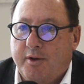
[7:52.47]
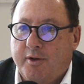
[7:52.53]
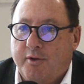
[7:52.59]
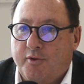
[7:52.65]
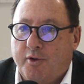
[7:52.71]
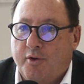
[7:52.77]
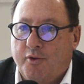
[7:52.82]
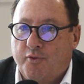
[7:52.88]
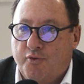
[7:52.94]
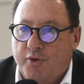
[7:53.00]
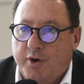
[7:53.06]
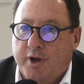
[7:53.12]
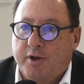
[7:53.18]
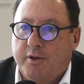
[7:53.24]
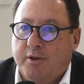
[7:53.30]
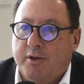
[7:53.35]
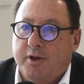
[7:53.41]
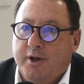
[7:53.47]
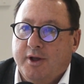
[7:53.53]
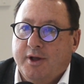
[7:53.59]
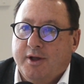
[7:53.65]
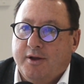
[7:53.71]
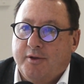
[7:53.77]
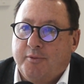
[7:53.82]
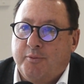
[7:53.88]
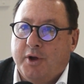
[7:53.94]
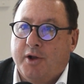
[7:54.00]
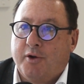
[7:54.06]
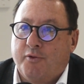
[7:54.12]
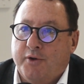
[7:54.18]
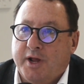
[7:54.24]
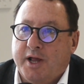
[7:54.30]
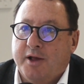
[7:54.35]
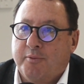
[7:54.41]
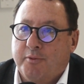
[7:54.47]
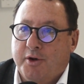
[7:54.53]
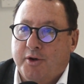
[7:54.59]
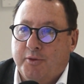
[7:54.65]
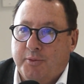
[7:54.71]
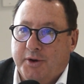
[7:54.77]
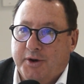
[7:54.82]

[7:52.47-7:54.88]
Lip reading: real bell ringing moment.